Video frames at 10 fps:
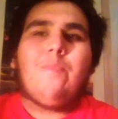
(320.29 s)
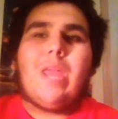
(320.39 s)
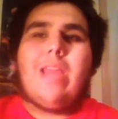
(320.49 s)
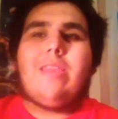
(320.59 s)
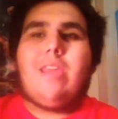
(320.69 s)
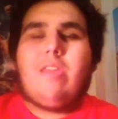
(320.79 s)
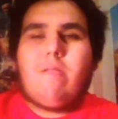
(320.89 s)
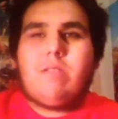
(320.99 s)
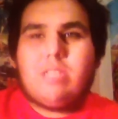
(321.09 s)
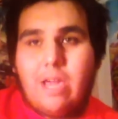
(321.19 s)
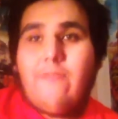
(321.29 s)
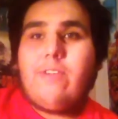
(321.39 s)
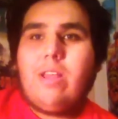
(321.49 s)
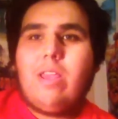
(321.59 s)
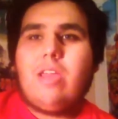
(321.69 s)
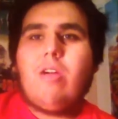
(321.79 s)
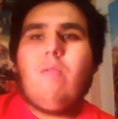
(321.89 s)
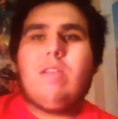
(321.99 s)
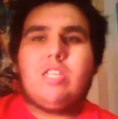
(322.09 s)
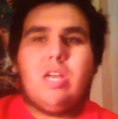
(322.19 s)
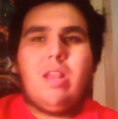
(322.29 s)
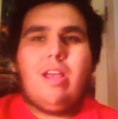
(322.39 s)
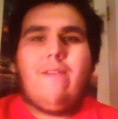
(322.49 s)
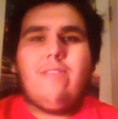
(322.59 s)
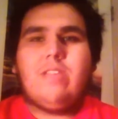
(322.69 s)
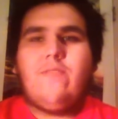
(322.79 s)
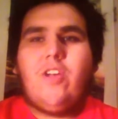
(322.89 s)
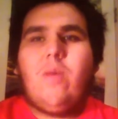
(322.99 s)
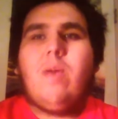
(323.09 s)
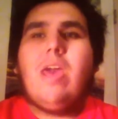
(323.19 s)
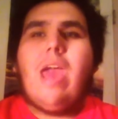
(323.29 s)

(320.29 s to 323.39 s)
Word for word: I think you're definitely going to love this film.